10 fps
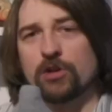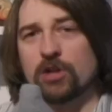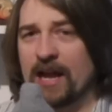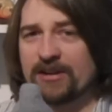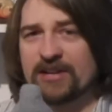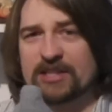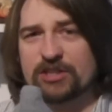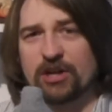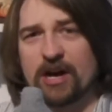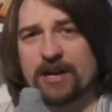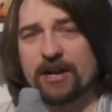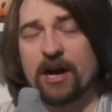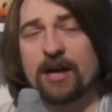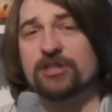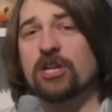The clandestine and
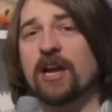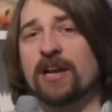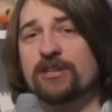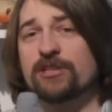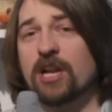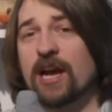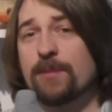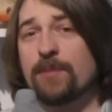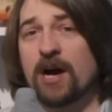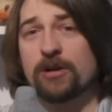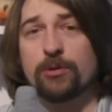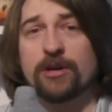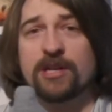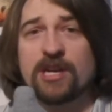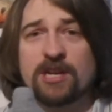isolated clan Banu
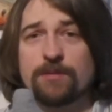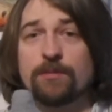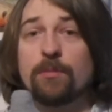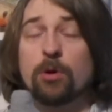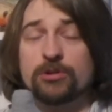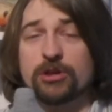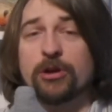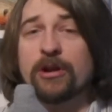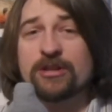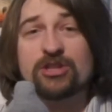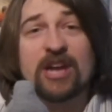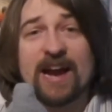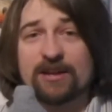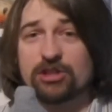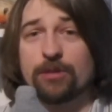Hakim, also known as the
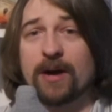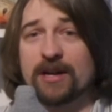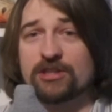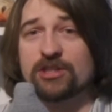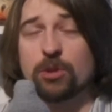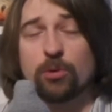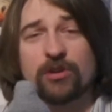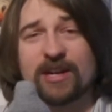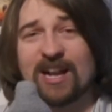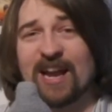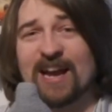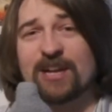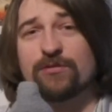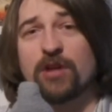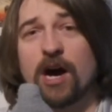Assamites or the
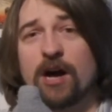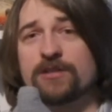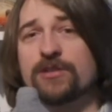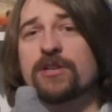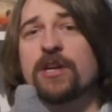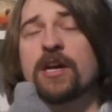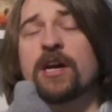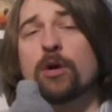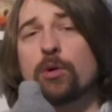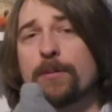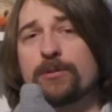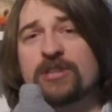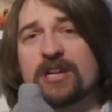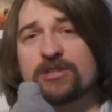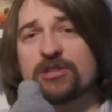Clan of the Hunt,
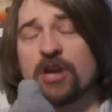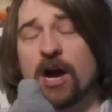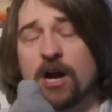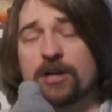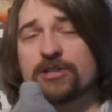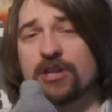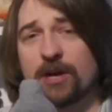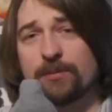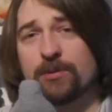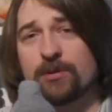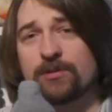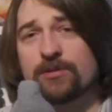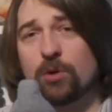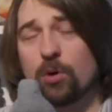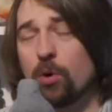represents the
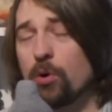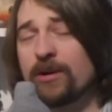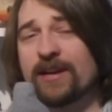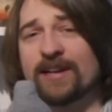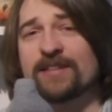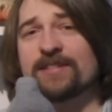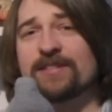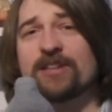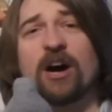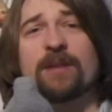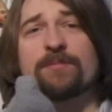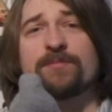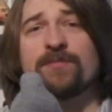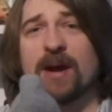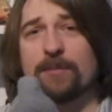archetypal Orient-type
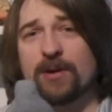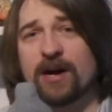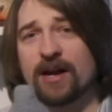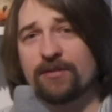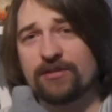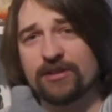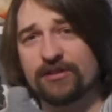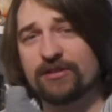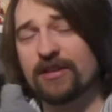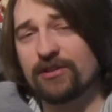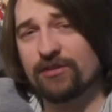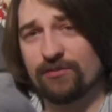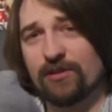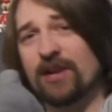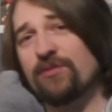vampire that is
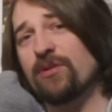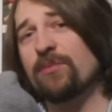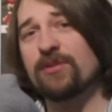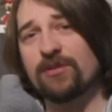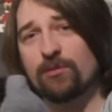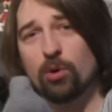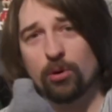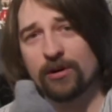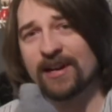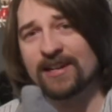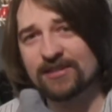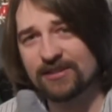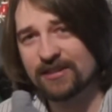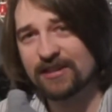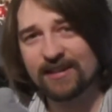like from the
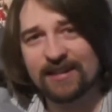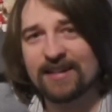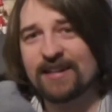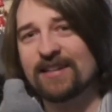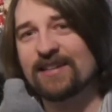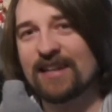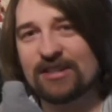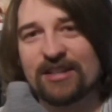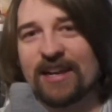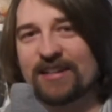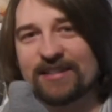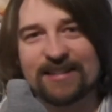Orient. That's like a